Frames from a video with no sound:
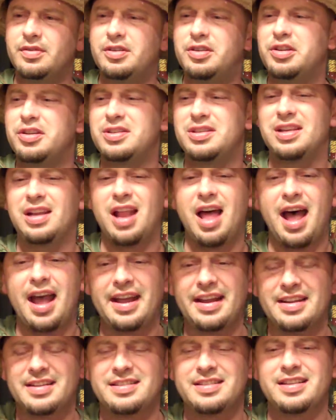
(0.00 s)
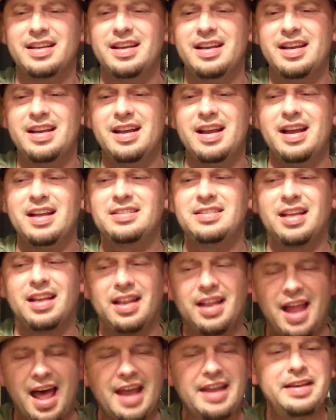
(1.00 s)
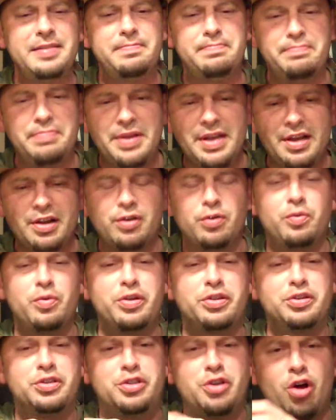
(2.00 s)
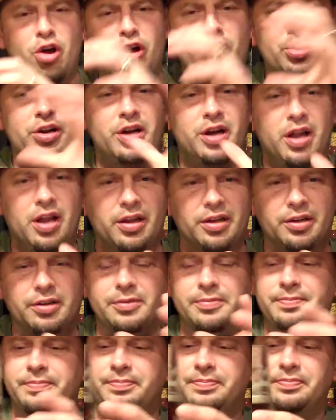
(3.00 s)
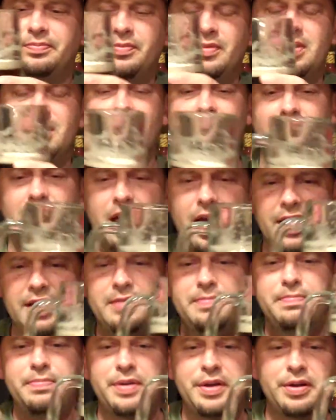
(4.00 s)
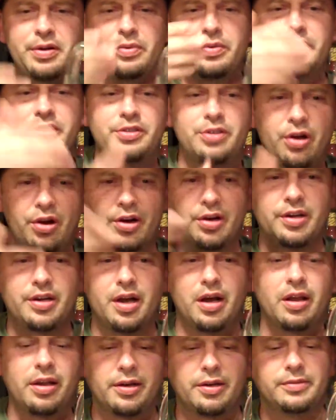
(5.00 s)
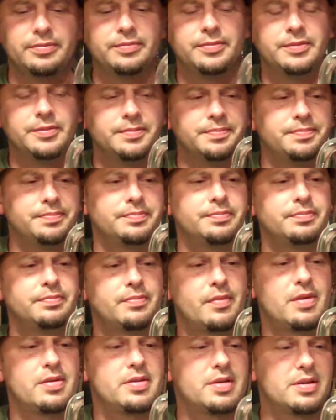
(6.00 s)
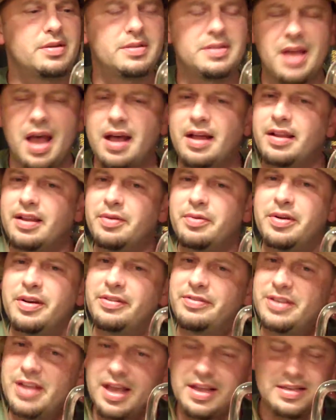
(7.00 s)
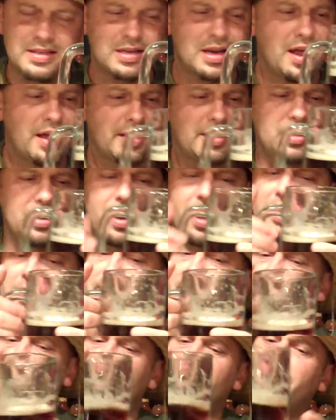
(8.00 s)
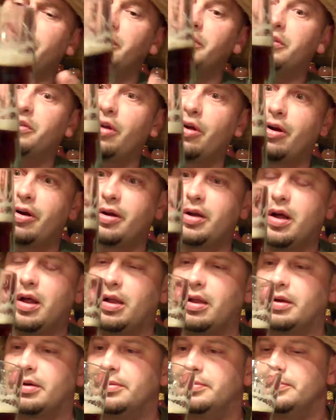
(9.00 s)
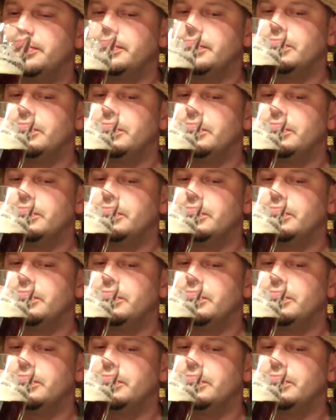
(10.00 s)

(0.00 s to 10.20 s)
just light. It's a light beer with dark color. It's a light beer with dark color. It's exactly what it tastes like, a light beer with a dark color.